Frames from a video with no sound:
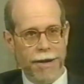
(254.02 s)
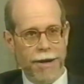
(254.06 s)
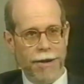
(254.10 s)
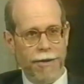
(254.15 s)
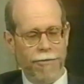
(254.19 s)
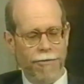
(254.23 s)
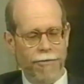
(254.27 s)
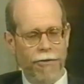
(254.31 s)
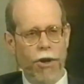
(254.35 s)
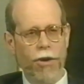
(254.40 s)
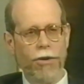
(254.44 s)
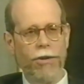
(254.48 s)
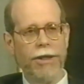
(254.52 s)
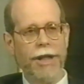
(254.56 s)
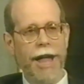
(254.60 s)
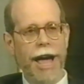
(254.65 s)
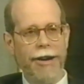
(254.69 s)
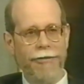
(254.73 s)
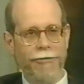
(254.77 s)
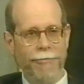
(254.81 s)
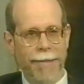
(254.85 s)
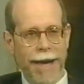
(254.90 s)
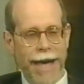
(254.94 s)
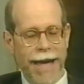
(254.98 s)
Volk
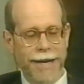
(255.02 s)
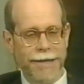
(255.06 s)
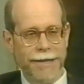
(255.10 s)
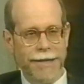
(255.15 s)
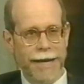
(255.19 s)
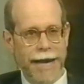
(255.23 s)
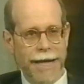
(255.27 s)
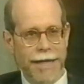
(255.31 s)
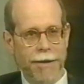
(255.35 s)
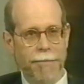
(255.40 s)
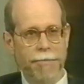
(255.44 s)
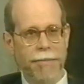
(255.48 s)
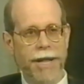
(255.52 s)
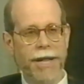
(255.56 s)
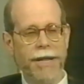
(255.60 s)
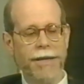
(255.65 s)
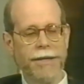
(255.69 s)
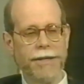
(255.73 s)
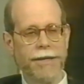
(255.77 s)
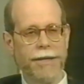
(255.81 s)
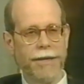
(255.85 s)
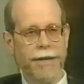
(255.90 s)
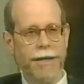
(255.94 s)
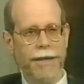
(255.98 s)
life mask and the
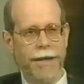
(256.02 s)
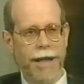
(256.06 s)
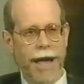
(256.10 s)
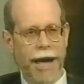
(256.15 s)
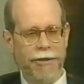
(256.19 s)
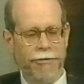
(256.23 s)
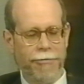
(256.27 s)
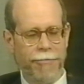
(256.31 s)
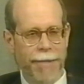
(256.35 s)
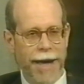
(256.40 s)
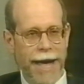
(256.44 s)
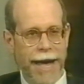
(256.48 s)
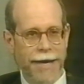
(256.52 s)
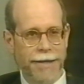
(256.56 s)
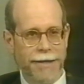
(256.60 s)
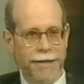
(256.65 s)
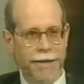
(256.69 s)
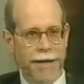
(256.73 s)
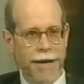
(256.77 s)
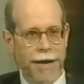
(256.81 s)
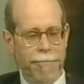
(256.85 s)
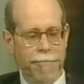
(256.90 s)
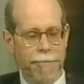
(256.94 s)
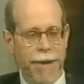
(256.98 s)
Mills life
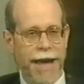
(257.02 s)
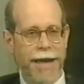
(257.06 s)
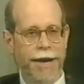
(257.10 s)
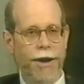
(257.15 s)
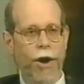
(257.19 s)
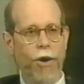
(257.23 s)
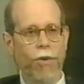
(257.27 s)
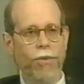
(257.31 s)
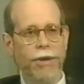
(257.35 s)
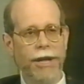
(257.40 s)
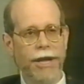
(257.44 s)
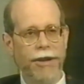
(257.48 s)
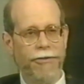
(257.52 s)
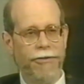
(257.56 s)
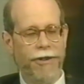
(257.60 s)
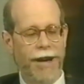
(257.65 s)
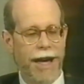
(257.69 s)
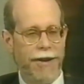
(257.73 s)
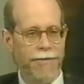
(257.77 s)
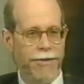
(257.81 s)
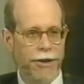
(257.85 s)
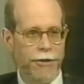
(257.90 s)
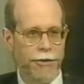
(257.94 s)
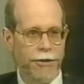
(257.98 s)
mask, made only
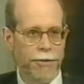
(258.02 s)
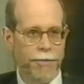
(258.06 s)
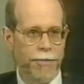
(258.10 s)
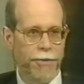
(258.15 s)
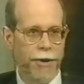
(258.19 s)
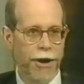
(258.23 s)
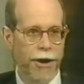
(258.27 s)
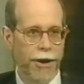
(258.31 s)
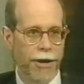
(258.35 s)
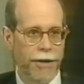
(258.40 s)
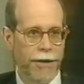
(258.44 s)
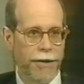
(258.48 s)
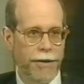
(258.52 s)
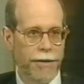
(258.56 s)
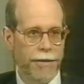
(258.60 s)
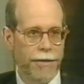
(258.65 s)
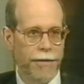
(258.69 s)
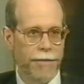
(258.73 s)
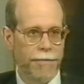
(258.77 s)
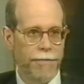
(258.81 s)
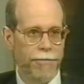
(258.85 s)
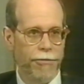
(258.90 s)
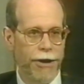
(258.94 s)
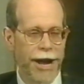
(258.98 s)
5 years apart,
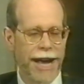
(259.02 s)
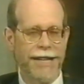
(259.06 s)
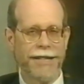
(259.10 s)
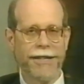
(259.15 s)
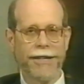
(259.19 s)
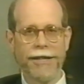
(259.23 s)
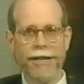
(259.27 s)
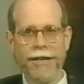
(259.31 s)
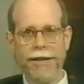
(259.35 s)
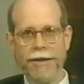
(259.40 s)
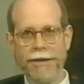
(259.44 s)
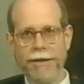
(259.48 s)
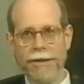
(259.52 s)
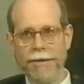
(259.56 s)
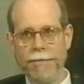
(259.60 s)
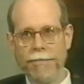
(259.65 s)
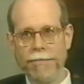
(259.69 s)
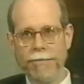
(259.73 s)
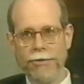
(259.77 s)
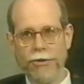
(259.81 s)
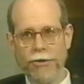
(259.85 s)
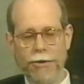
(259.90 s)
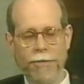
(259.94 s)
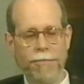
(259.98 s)
practically
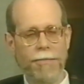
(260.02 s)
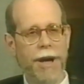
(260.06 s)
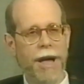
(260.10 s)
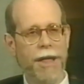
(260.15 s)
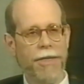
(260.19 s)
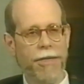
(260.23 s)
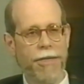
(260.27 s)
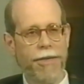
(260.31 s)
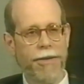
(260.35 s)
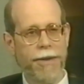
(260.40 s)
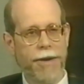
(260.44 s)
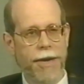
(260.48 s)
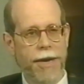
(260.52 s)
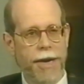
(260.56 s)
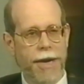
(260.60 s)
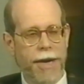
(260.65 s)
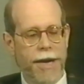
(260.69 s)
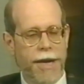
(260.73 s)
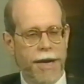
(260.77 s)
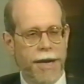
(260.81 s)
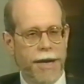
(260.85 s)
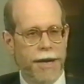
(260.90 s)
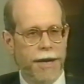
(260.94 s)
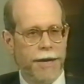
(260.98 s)
to the month,
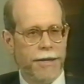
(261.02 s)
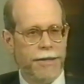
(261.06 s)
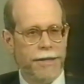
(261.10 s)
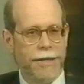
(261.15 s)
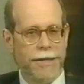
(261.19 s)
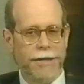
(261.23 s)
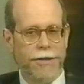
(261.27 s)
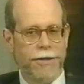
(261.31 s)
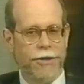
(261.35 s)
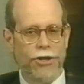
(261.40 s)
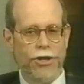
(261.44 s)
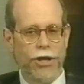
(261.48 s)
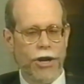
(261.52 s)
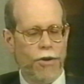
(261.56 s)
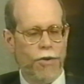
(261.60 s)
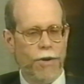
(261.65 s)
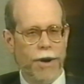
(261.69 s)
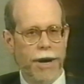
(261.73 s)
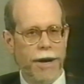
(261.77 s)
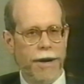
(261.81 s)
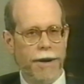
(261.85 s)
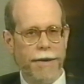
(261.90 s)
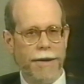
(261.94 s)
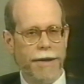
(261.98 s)

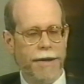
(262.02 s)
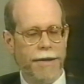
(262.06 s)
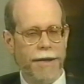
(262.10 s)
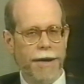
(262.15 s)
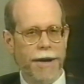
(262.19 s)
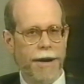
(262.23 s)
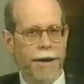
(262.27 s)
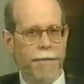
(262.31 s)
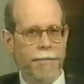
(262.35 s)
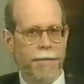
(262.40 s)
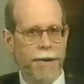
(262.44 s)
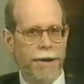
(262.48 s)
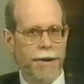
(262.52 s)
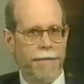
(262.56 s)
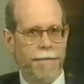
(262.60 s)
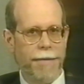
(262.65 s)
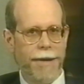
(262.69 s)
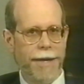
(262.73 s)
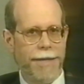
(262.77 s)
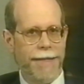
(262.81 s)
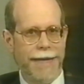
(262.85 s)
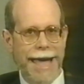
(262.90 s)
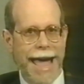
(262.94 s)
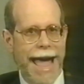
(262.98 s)
show
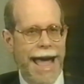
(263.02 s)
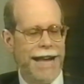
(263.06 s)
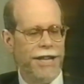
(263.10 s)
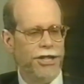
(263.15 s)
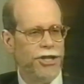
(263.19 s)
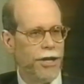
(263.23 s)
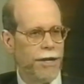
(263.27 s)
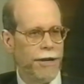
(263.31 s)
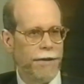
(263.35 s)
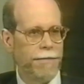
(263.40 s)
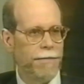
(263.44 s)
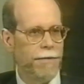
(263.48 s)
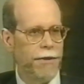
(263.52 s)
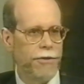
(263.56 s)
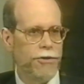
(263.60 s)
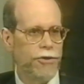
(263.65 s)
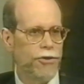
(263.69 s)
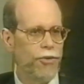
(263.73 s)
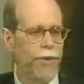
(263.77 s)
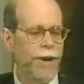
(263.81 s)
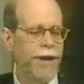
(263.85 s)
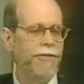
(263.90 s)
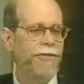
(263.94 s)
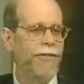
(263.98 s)
the aging, the
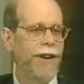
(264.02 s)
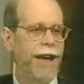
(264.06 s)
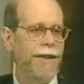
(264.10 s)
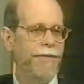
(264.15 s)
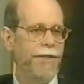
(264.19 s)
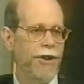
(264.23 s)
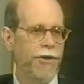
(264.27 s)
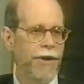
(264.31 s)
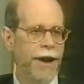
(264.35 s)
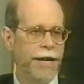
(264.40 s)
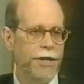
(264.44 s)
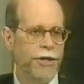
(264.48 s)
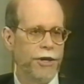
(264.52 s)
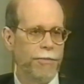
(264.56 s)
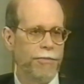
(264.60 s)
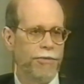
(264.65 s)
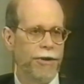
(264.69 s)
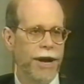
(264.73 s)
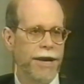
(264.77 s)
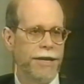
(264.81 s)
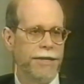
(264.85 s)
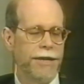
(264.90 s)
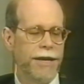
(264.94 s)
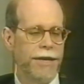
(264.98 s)
25-year aging
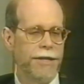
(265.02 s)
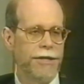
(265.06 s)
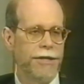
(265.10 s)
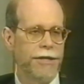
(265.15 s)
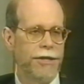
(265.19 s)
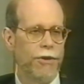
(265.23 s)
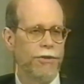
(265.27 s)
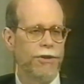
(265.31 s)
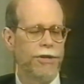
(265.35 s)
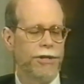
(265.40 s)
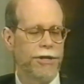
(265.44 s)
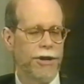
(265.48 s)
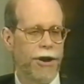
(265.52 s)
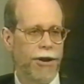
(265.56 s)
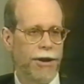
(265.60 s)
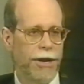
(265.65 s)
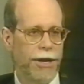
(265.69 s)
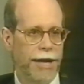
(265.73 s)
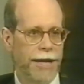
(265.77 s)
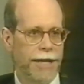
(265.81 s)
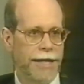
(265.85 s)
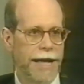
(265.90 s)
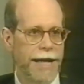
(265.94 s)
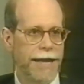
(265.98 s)
process, so
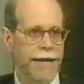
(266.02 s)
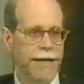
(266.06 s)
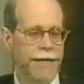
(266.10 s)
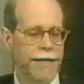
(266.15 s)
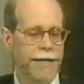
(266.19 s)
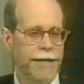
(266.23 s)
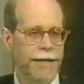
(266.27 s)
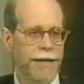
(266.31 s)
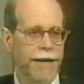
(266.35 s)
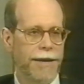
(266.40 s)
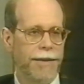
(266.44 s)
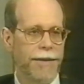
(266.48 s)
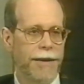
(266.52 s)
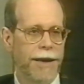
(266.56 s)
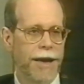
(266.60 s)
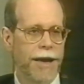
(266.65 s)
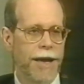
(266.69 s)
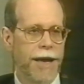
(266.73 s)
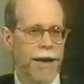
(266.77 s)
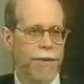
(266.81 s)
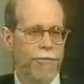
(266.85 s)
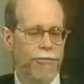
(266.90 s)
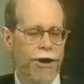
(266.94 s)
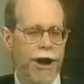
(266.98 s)
startling that his
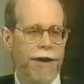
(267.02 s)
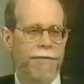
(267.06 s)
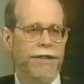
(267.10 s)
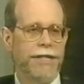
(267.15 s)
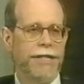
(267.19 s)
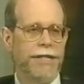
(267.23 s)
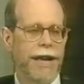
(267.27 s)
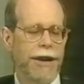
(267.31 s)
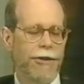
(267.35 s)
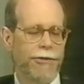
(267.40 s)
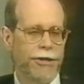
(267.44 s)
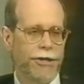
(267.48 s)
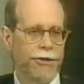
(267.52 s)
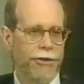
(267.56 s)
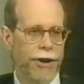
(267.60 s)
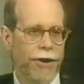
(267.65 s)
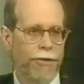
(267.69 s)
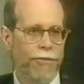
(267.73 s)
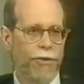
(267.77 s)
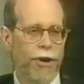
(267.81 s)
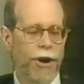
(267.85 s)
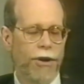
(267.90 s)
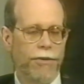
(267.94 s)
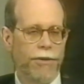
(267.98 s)
private secretary
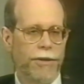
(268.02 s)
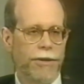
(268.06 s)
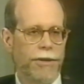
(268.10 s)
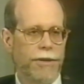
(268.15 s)
wrote